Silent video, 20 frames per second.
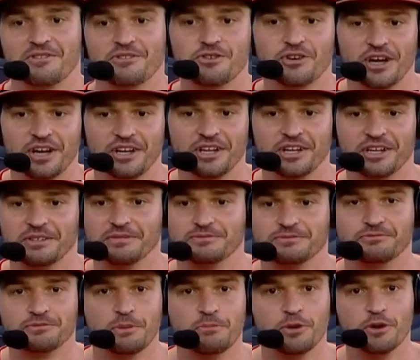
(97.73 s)
try to
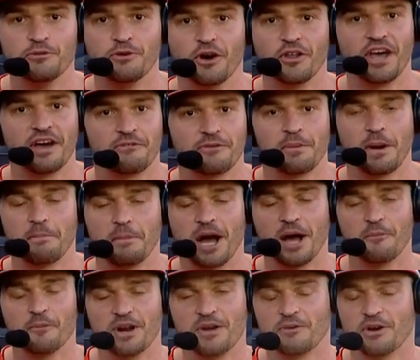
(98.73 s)
remove all that from my
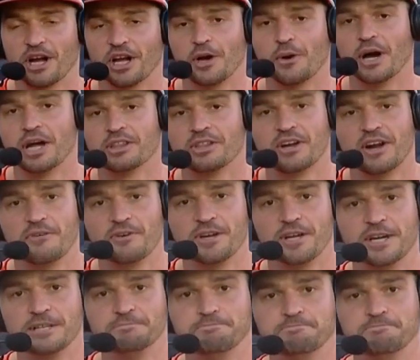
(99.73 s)
mind whenever I go out there every night.